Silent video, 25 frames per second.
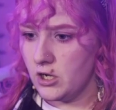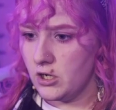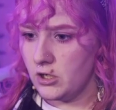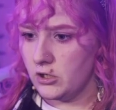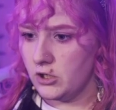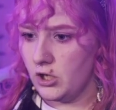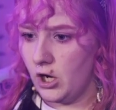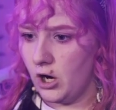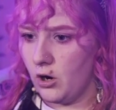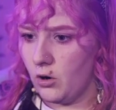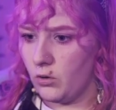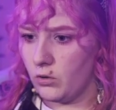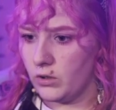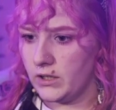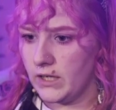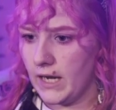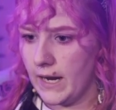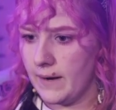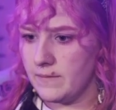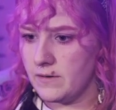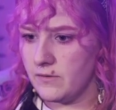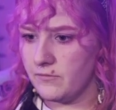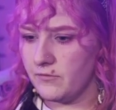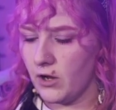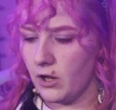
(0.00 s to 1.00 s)
Yo,
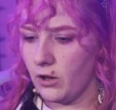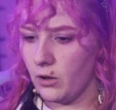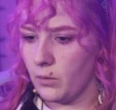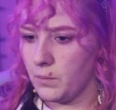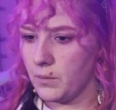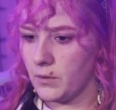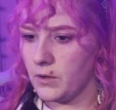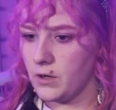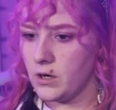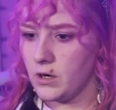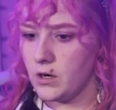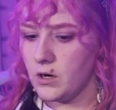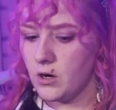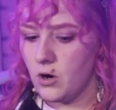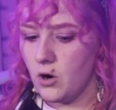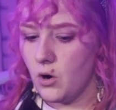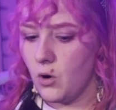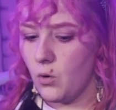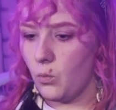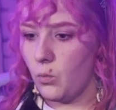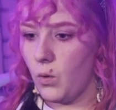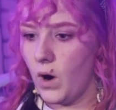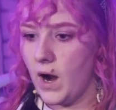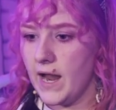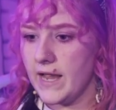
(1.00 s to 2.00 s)
game developer,
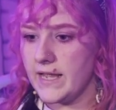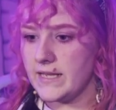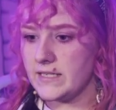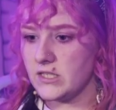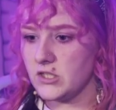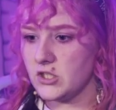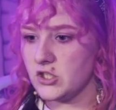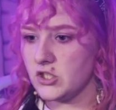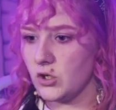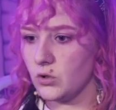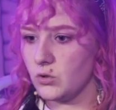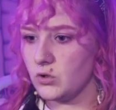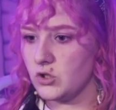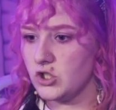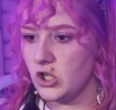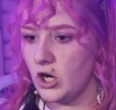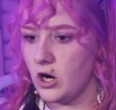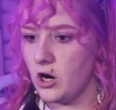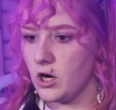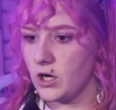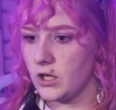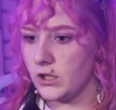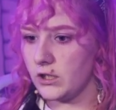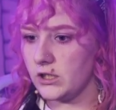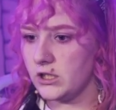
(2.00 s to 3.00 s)
why is it so
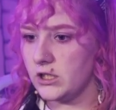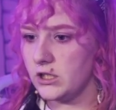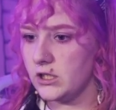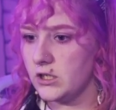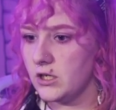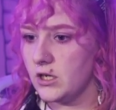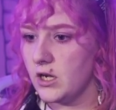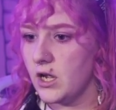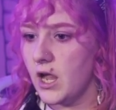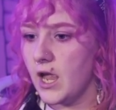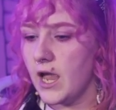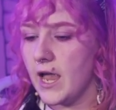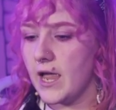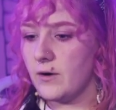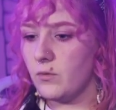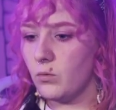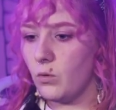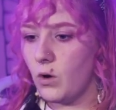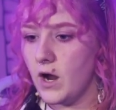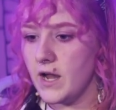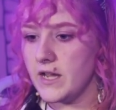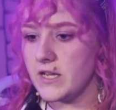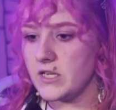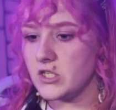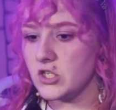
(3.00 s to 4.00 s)
dark? And
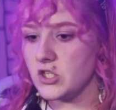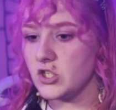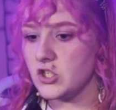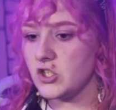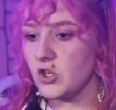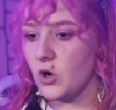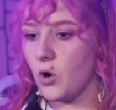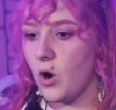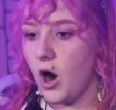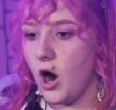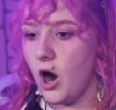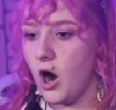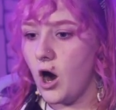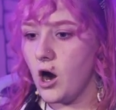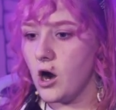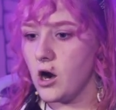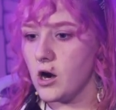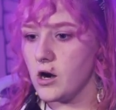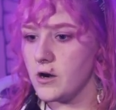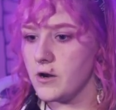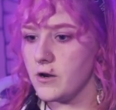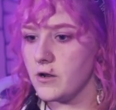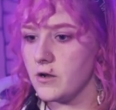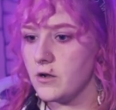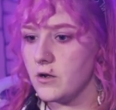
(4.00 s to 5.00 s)
why is it so
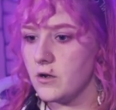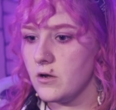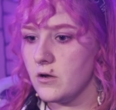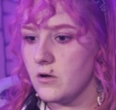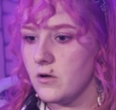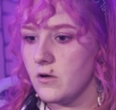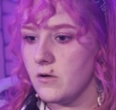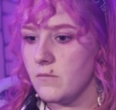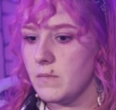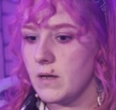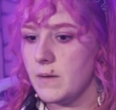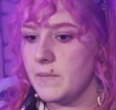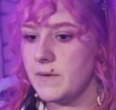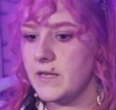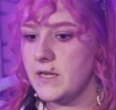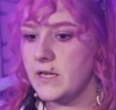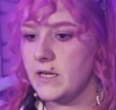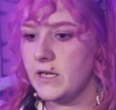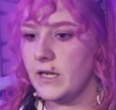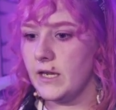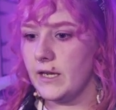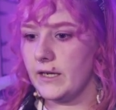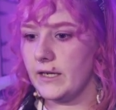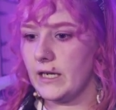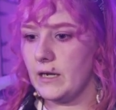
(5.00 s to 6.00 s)
hard? Maybe he
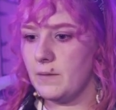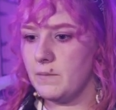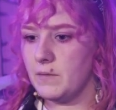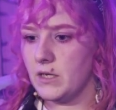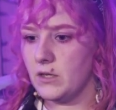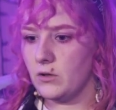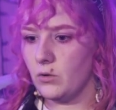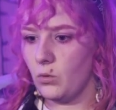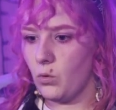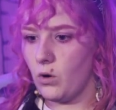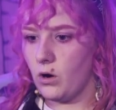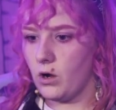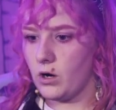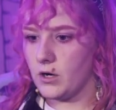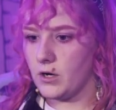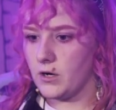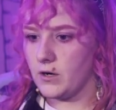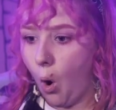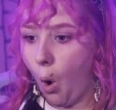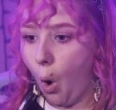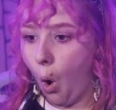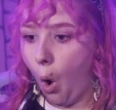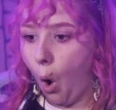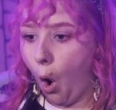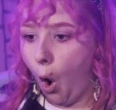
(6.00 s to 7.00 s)
can't get me in the water.
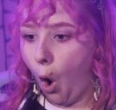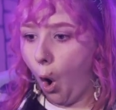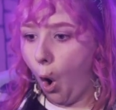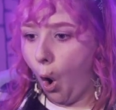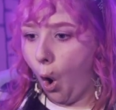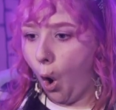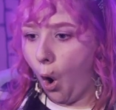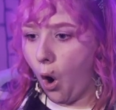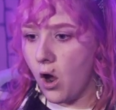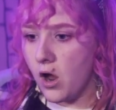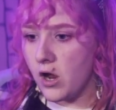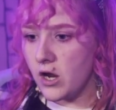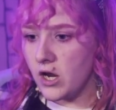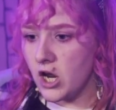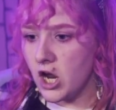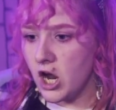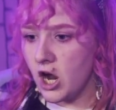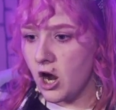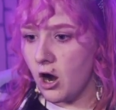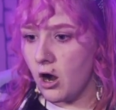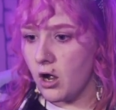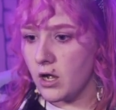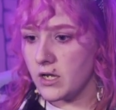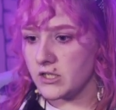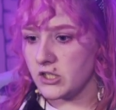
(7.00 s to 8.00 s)

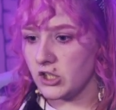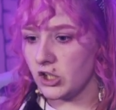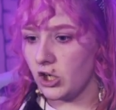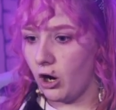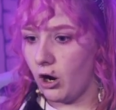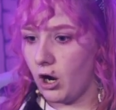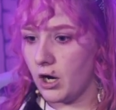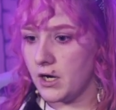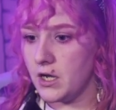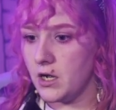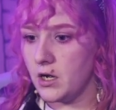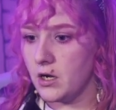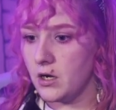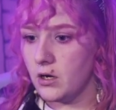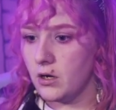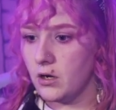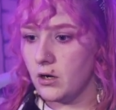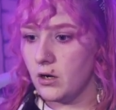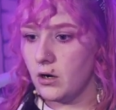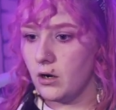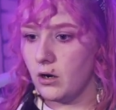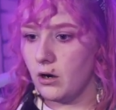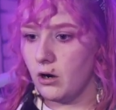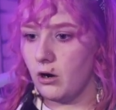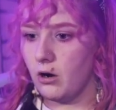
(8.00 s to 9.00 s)
Is he gone?
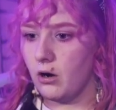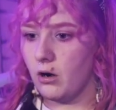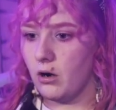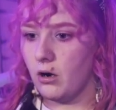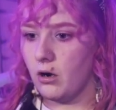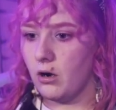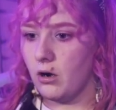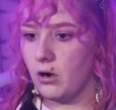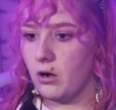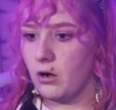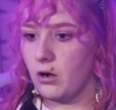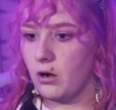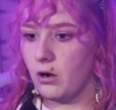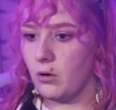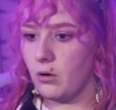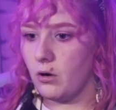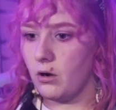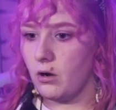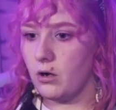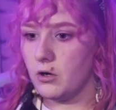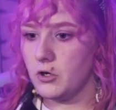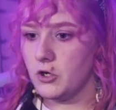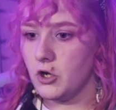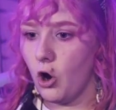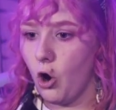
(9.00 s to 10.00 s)

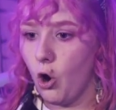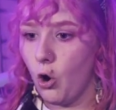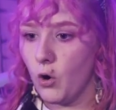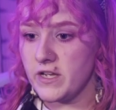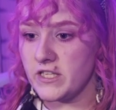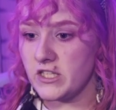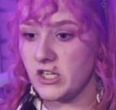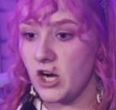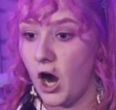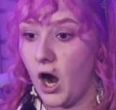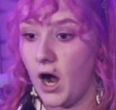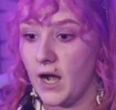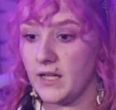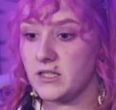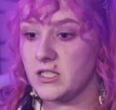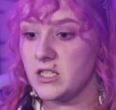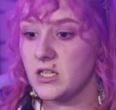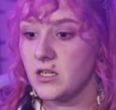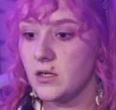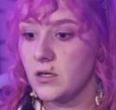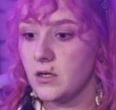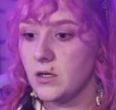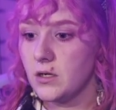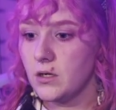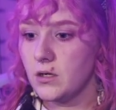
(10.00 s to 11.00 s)
No, he's not!
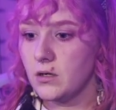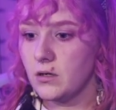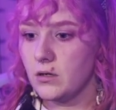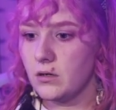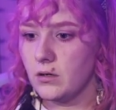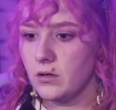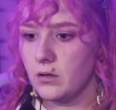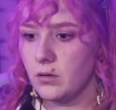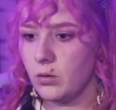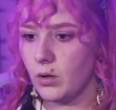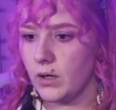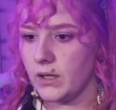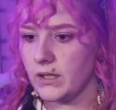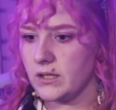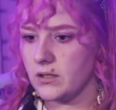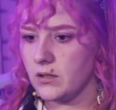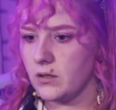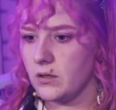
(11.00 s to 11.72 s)
Wait.